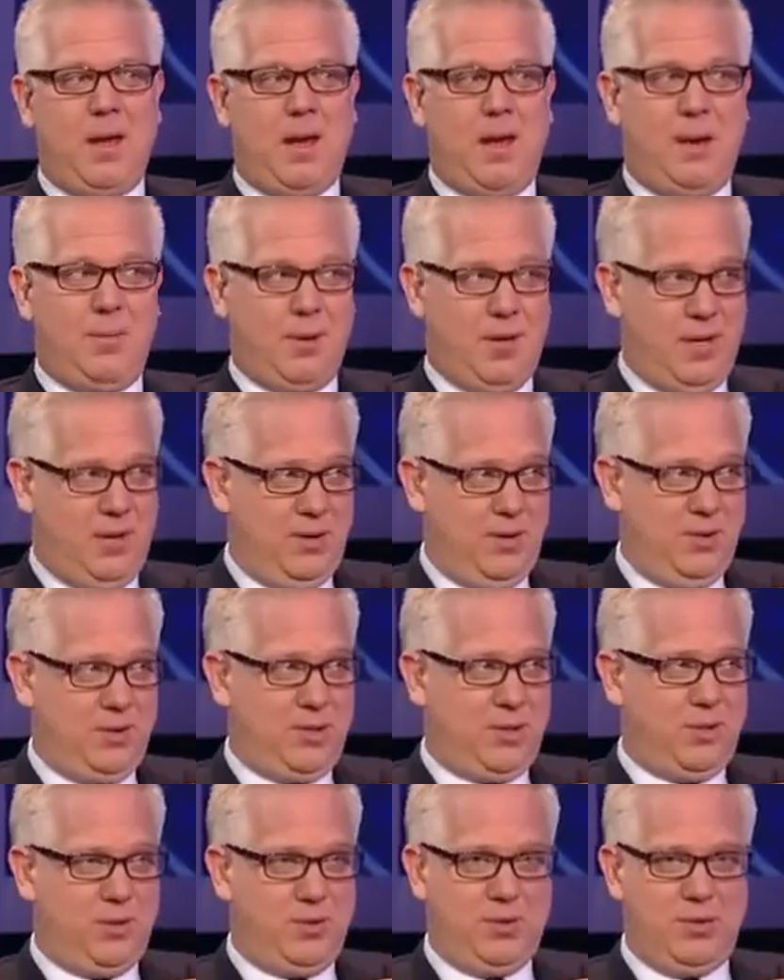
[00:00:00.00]
I'm going to
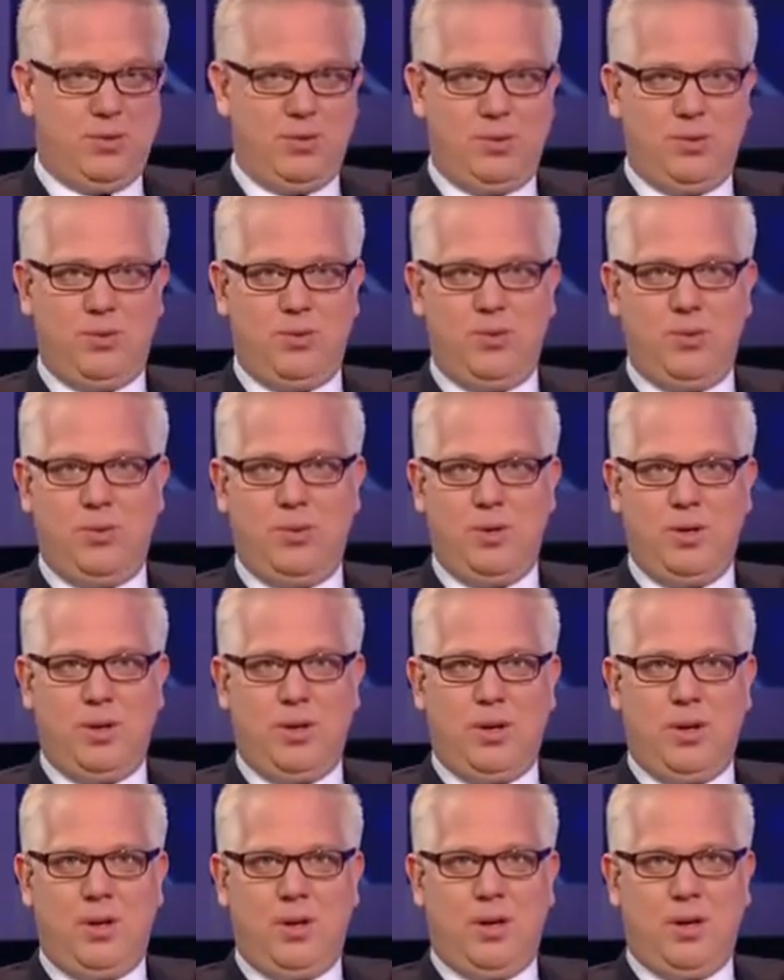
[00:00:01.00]
introduce you to
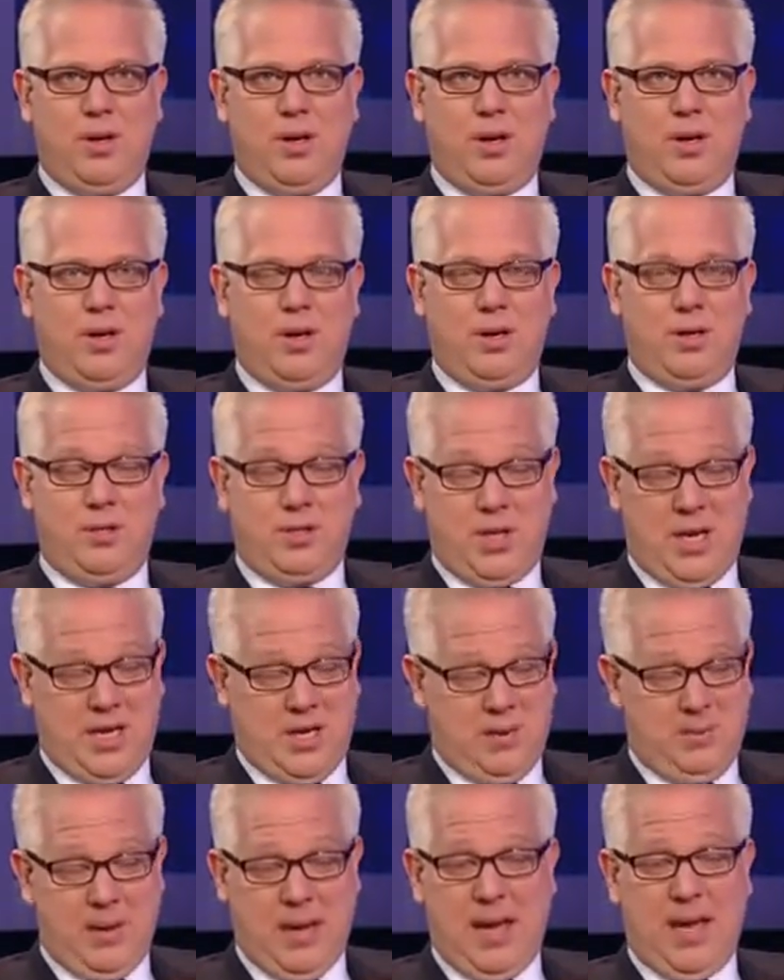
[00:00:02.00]

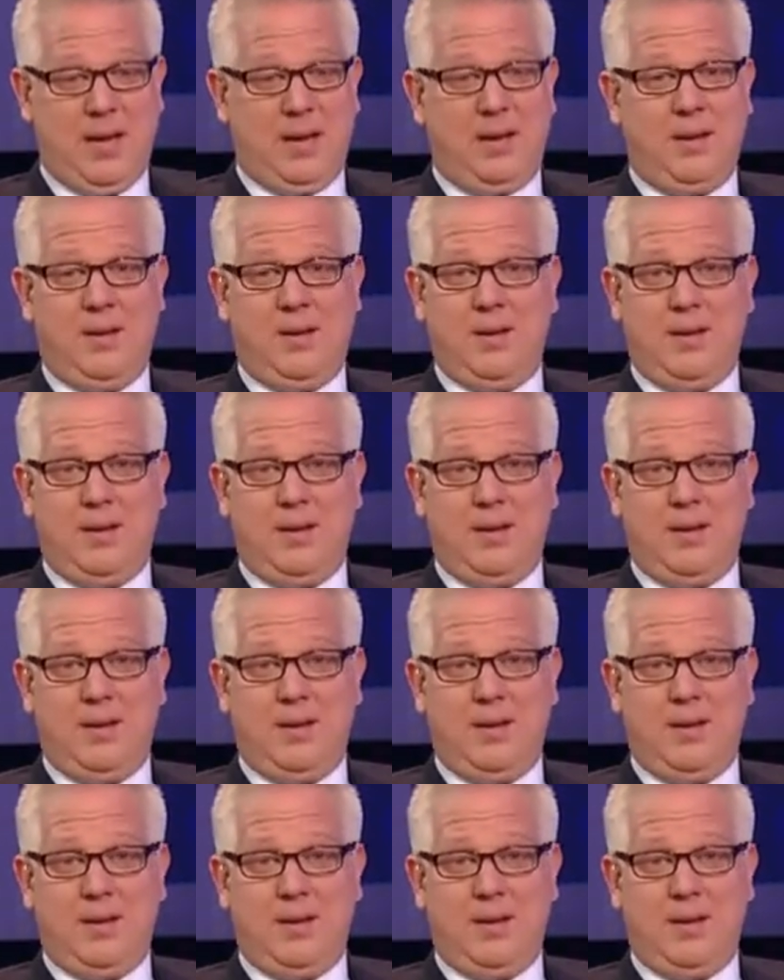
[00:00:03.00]
Jacob and